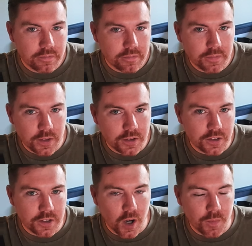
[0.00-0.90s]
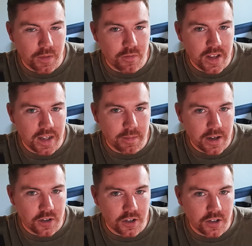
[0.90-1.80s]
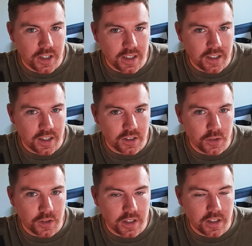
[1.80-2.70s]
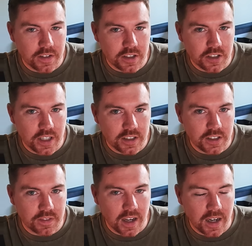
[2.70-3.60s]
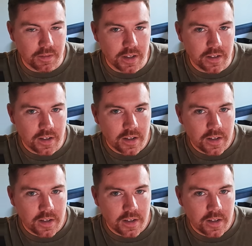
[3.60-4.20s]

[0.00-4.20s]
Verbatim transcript: that's not been really mentioned. I do think there is a chance of that happening.